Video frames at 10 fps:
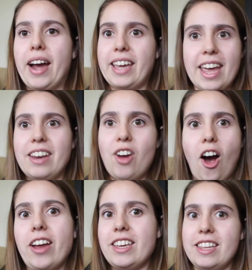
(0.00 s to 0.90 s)
I
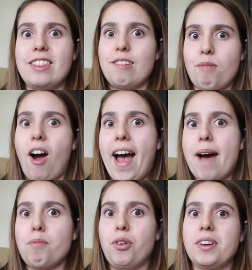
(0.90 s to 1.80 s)
cannot eat the raw
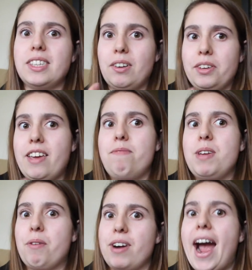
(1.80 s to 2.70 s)
apple because it'll give
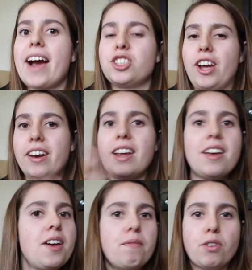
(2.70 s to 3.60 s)
me a reaction,
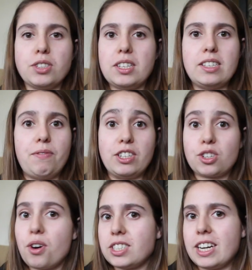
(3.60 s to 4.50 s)
versus if it's
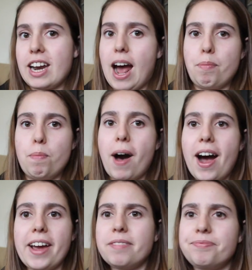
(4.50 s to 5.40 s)
cooked in an apple
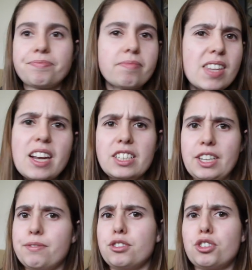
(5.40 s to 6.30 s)
pie,
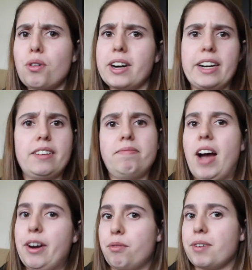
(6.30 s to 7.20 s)
different story.
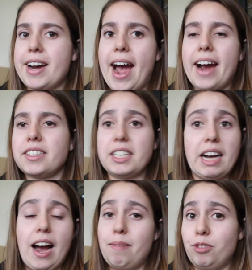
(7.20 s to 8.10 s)
I don't react.
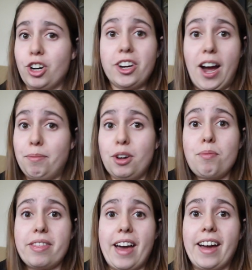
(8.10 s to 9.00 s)
I'm
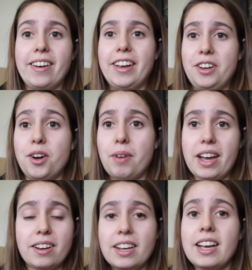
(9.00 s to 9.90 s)
good with that. And you know
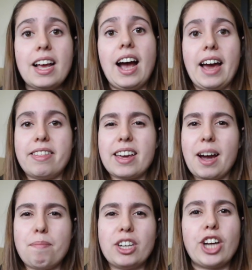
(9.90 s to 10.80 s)
what? I think
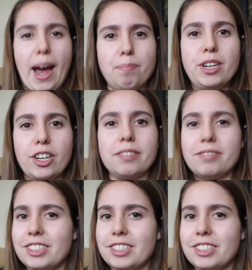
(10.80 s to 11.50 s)
I'm much happier.